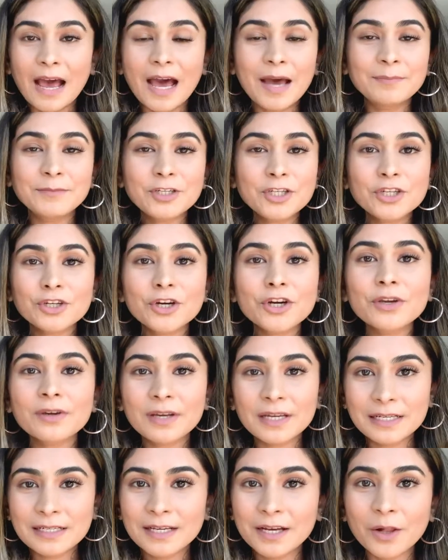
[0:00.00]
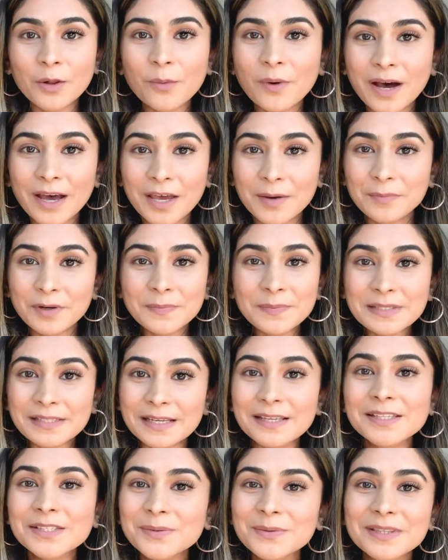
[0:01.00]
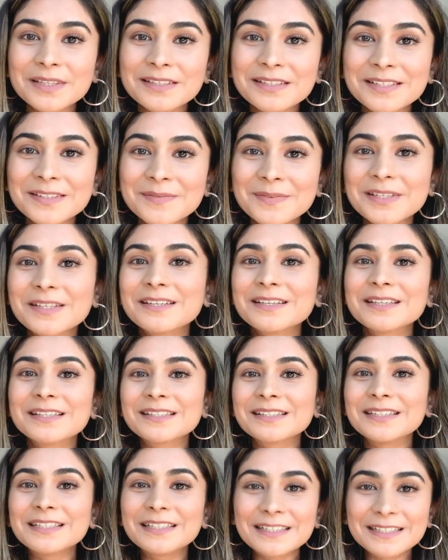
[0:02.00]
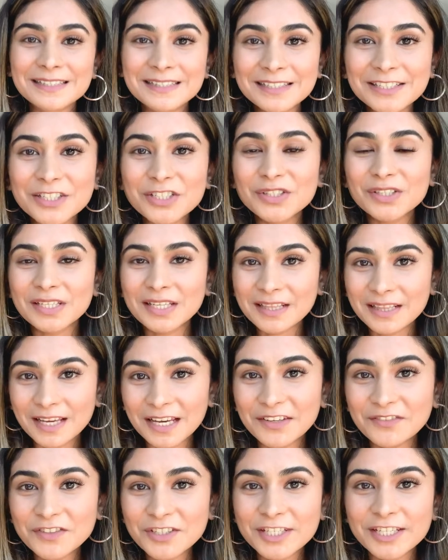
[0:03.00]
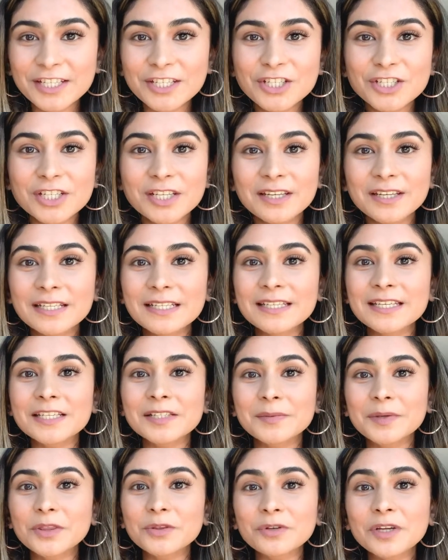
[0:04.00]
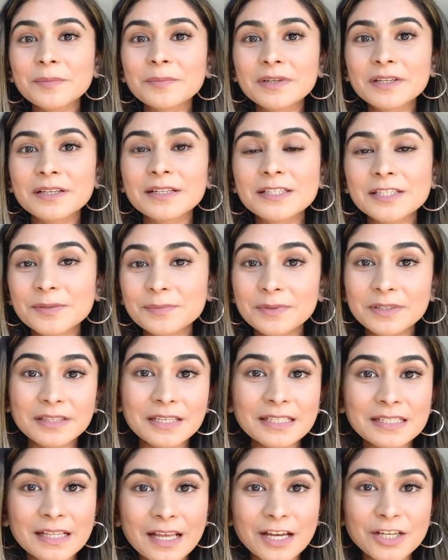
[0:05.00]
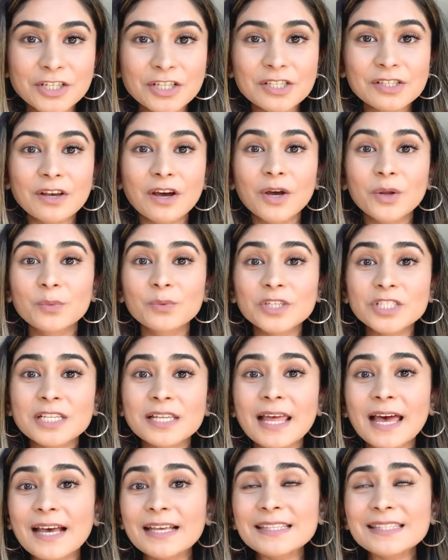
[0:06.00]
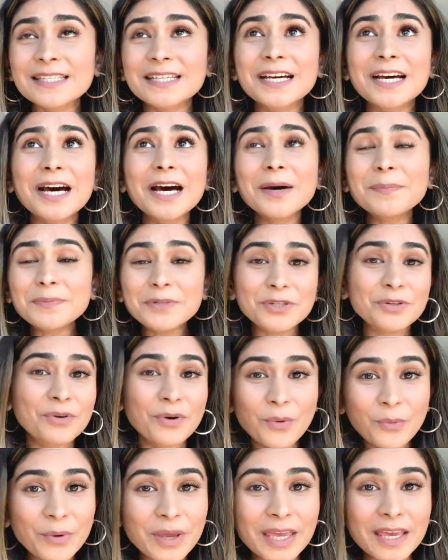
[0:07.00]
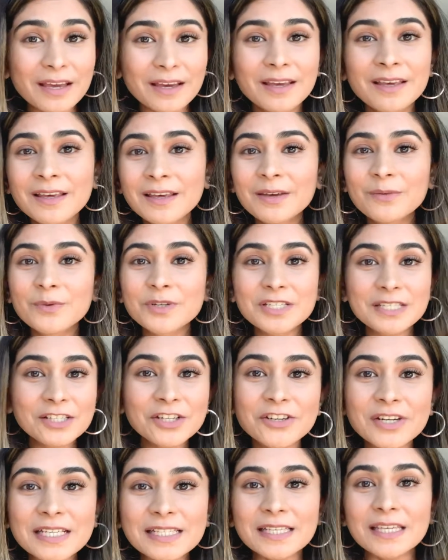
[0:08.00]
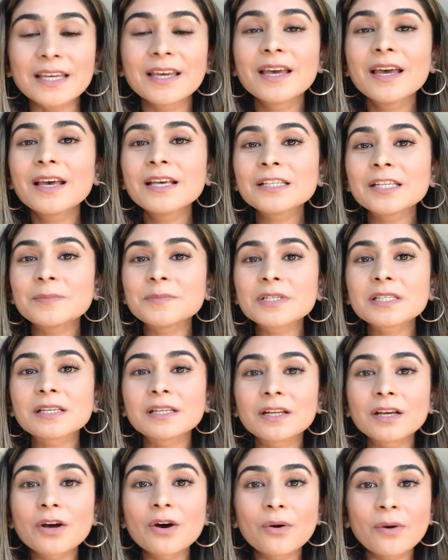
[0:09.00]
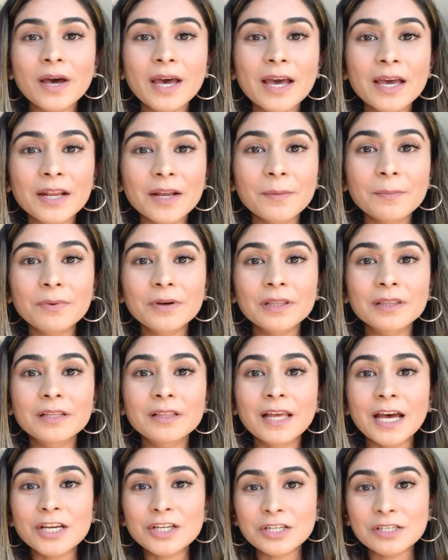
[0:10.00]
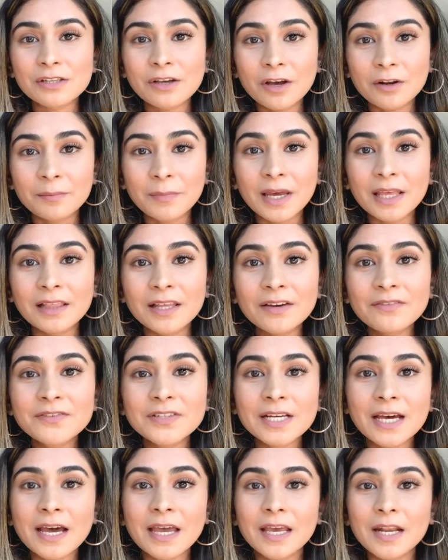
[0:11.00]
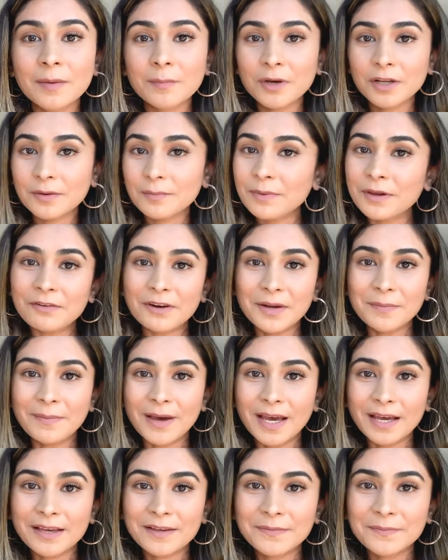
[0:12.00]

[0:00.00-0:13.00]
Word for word: I'm sure you can tell why I'm obsessed with this because it is literally life-changing. It takes me three minutes to put these lashes on, which lasts up to a week. Which is crazy. So I'm just gonna go ahead and put the lashes on my left eye, and I'm gonna be right back.